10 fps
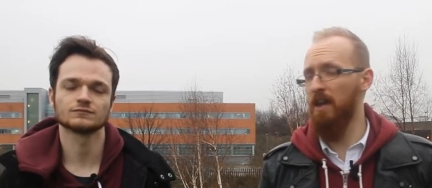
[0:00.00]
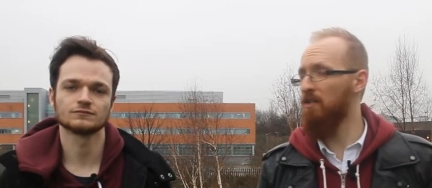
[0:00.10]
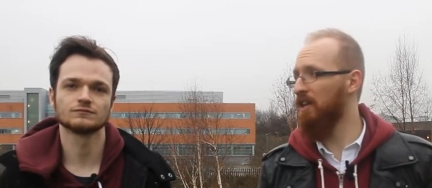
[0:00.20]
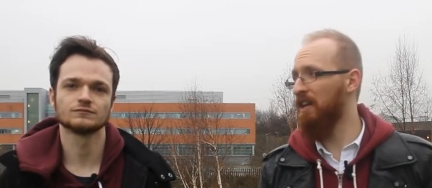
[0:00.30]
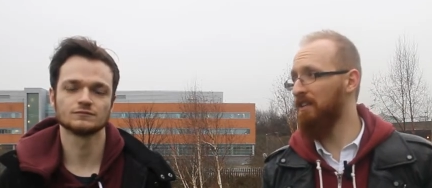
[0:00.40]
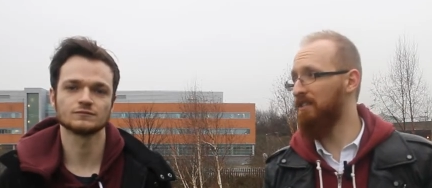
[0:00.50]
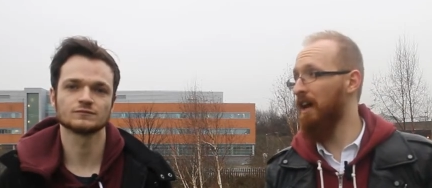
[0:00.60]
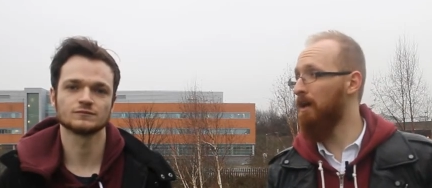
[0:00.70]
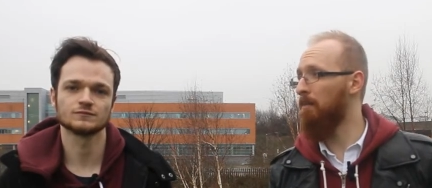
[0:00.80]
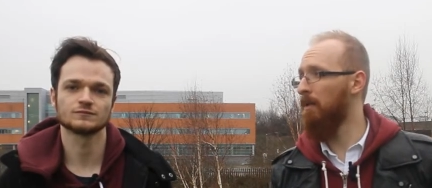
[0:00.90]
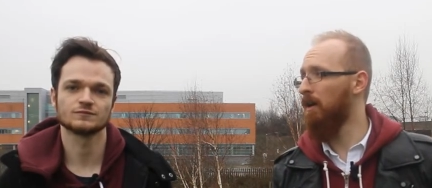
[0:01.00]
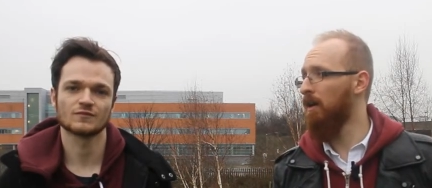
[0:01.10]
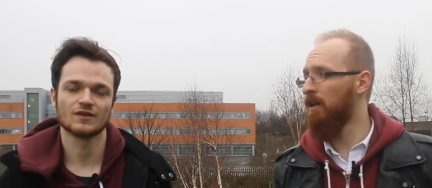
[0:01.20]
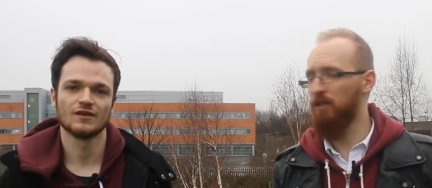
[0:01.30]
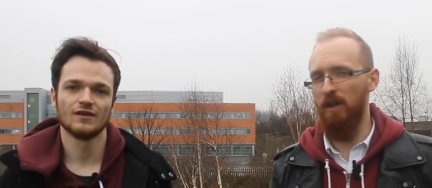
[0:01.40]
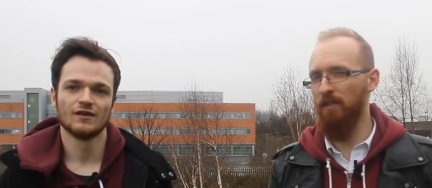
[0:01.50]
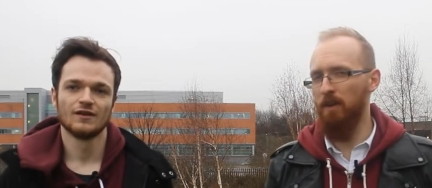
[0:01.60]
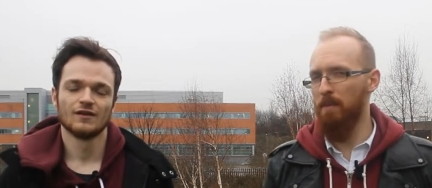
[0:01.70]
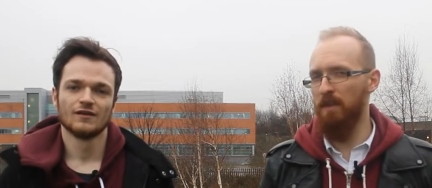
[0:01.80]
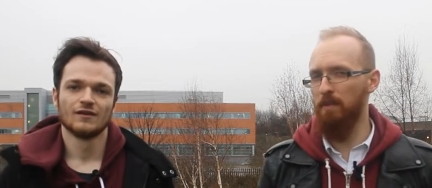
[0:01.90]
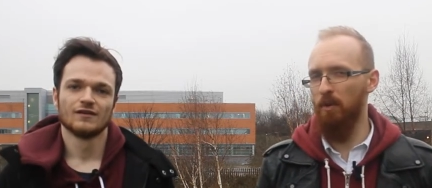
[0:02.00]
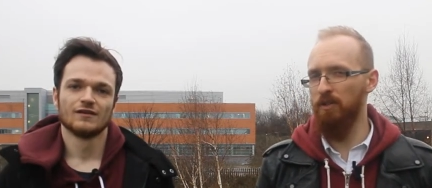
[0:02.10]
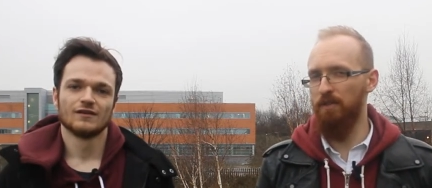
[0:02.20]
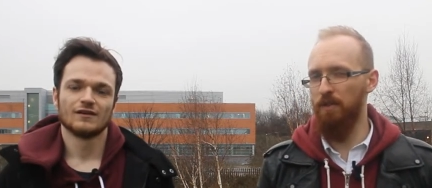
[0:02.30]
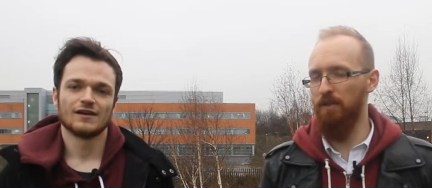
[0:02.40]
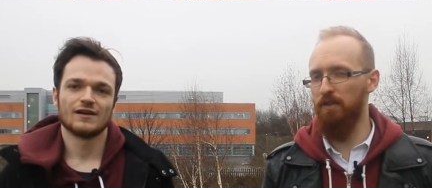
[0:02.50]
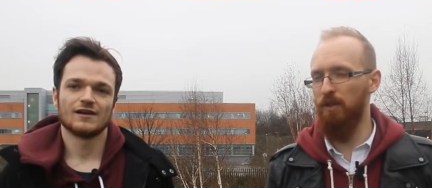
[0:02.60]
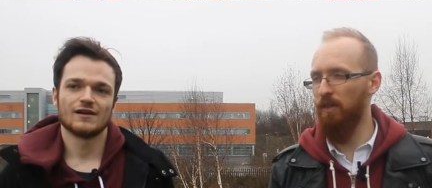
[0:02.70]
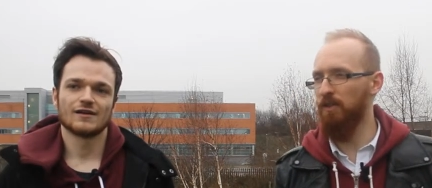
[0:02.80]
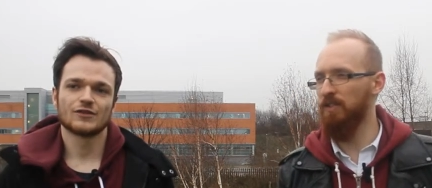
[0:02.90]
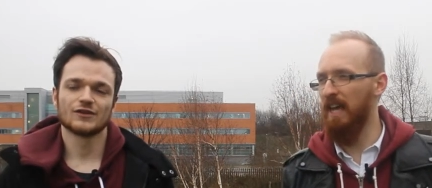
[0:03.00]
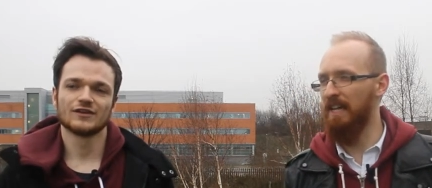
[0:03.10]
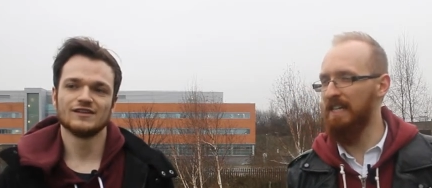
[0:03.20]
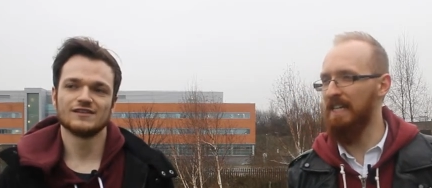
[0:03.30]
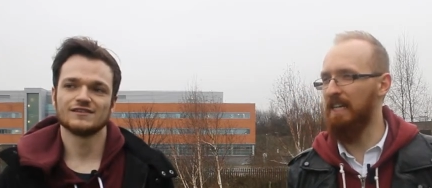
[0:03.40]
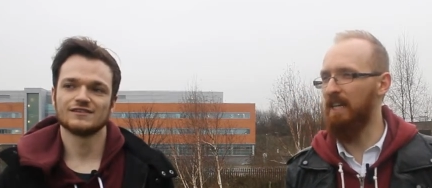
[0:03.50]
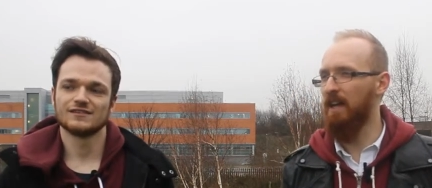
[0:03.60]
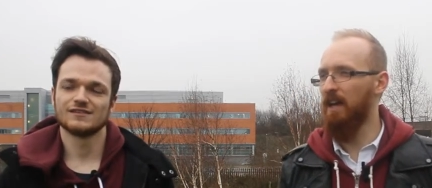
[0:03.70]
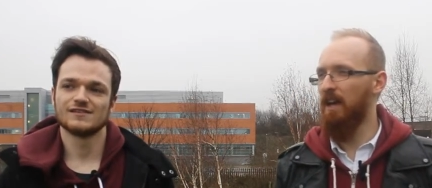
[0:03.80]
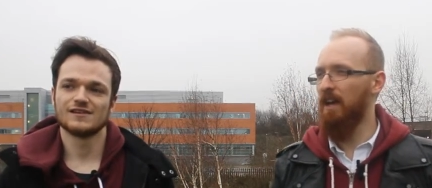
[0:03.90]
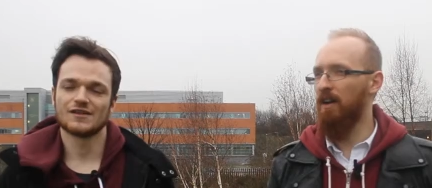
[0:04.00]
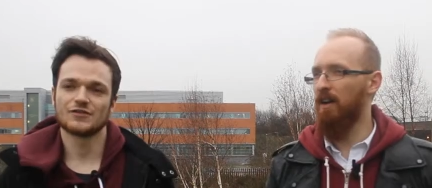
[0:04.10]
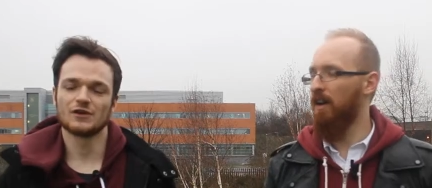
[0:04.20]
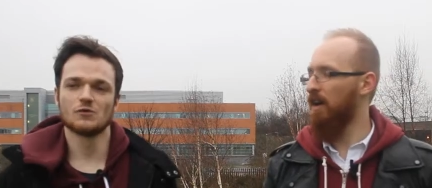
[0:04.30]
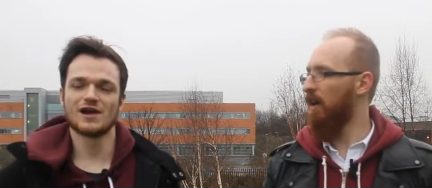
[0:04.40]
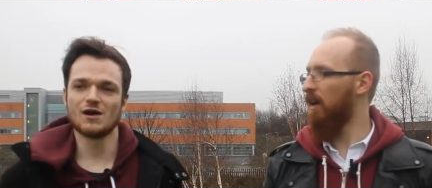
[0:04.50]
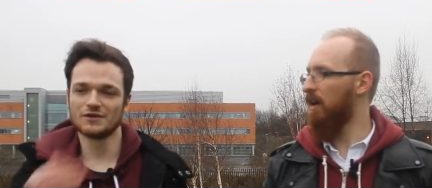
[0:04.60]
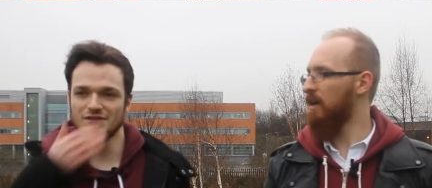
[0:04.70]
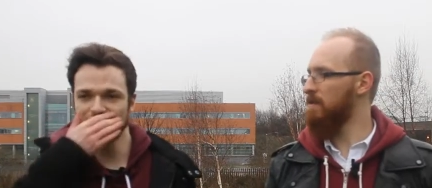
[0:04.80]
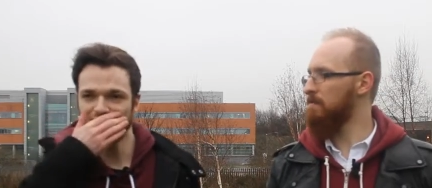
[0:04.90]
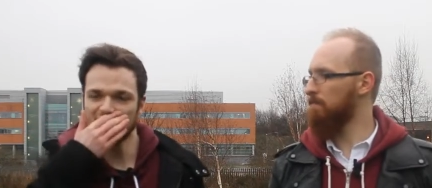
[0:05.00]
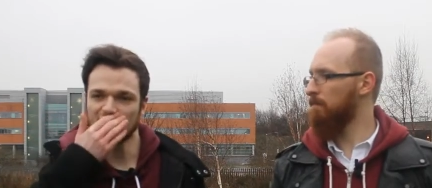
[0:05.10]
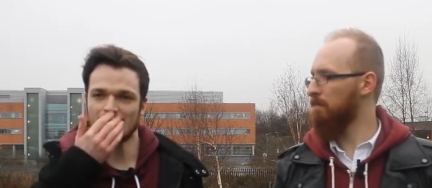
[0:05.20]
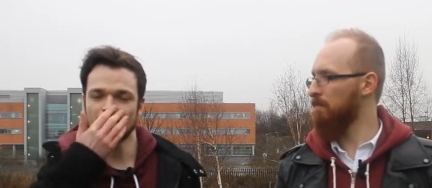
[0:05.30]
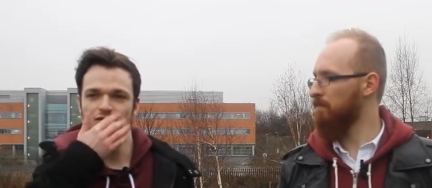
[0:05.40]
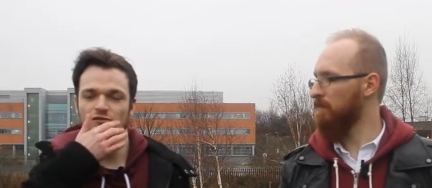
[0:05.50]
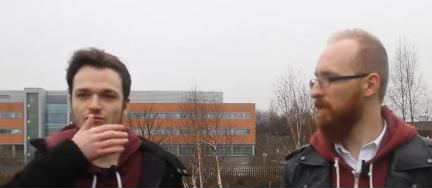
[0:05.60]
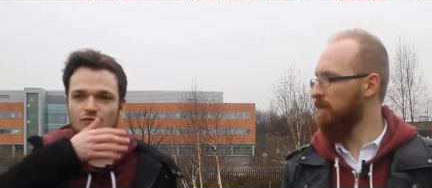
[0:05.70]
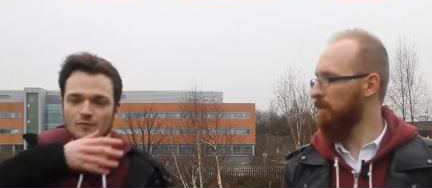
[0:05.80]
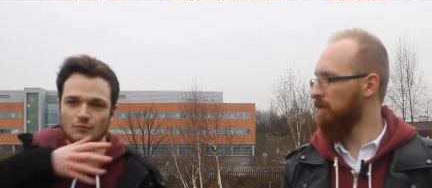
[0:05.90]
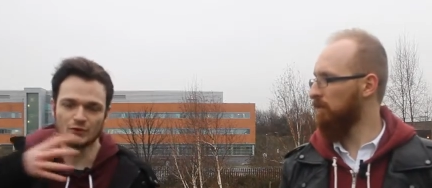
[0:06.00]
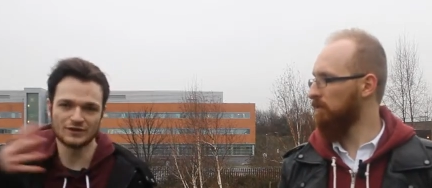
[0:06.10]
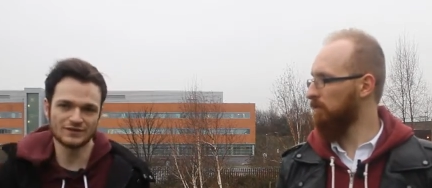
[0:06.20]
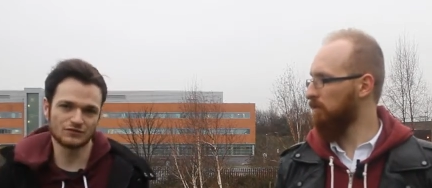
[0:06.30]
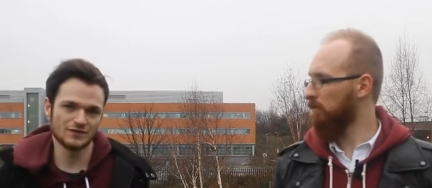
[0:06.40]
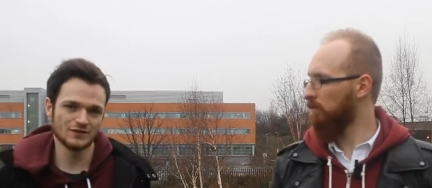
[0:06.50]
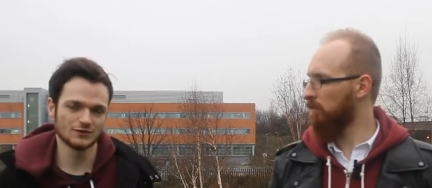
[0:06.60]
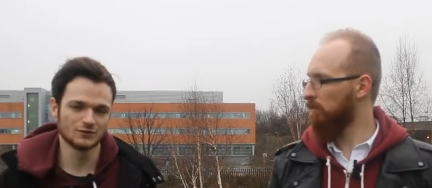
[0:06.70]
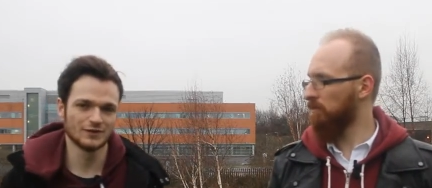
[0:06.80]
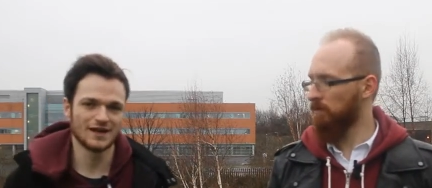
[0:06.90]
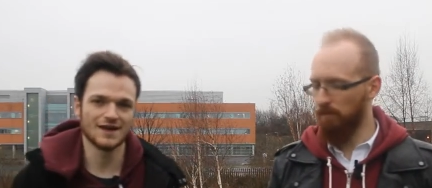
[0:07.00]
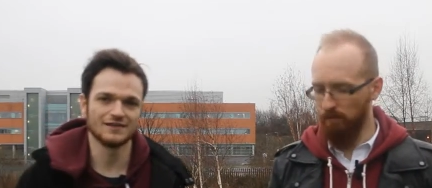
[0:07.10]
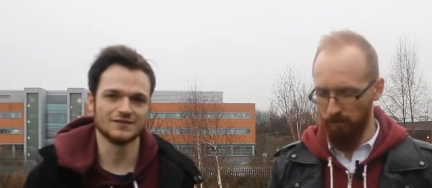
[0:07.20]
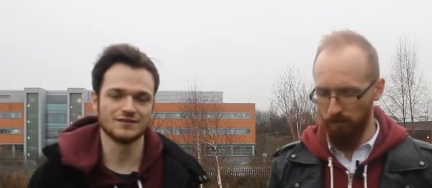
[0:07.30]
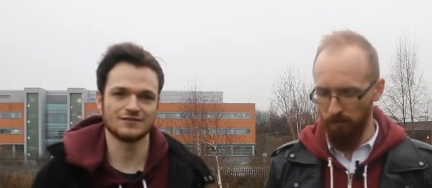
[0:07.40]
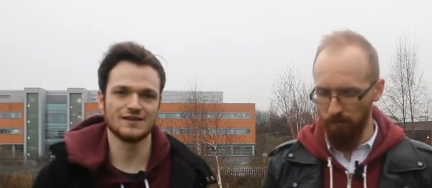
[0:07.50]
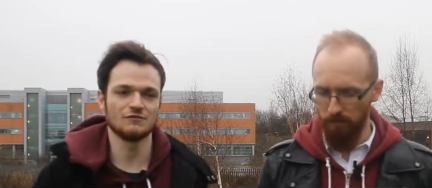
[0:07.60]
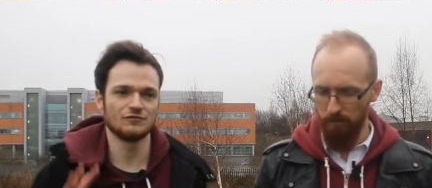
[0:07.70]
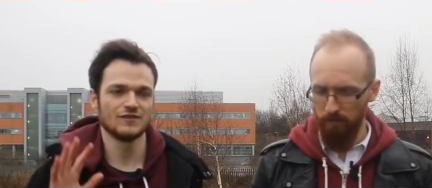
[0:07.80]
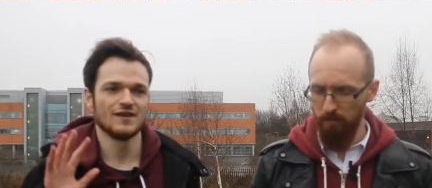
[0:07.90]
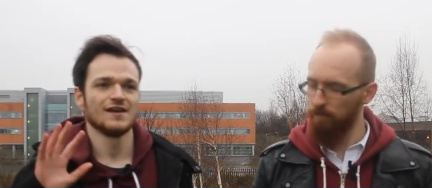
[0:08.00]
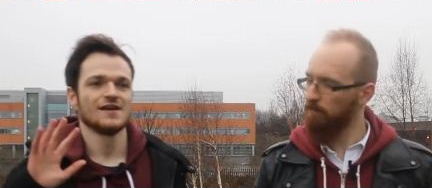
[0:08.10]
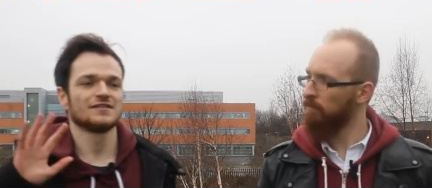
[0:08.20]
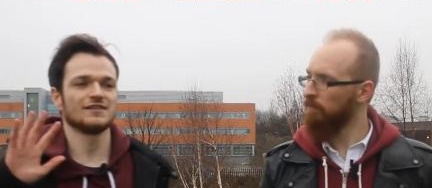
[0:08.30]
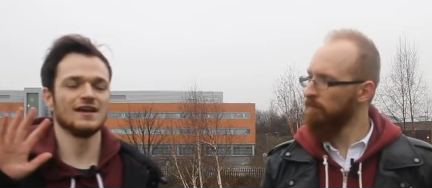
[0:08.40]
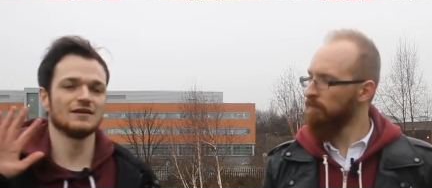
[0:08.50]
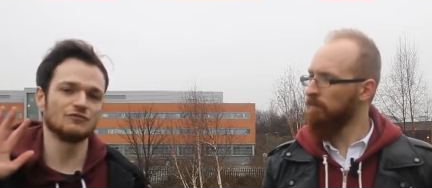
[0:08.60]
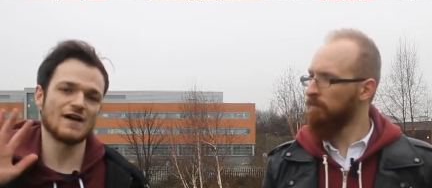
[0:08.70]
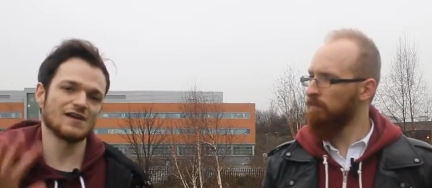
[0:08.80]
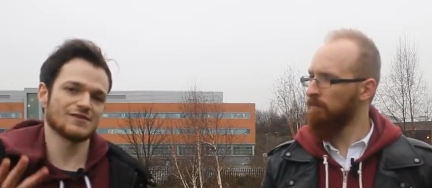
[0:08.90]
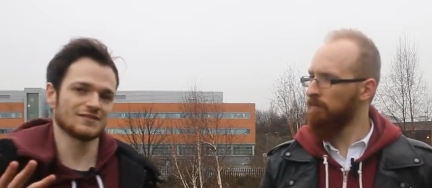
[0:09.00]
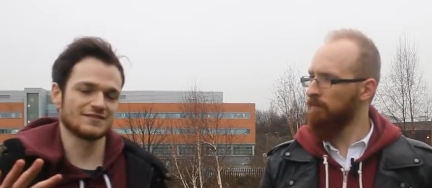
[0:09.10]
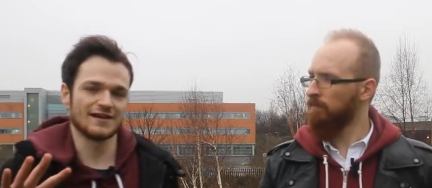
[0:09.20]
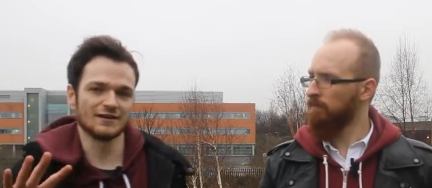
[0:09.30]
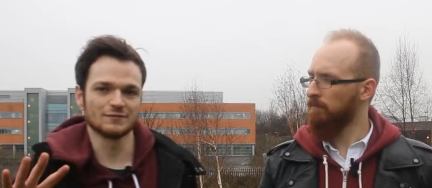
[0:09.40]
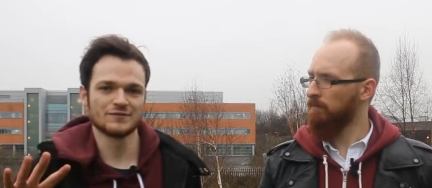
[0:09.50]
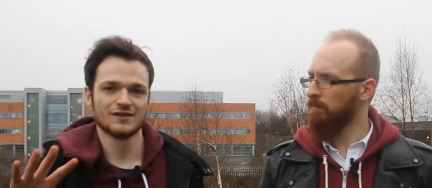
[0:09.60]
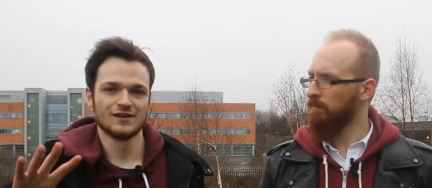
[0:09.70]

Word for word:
Speaker 1: here in a year's time. So I've got to make the most of the
Speaker 2: I think what I want to say to kind of bring this video to an end is in say in 5 years time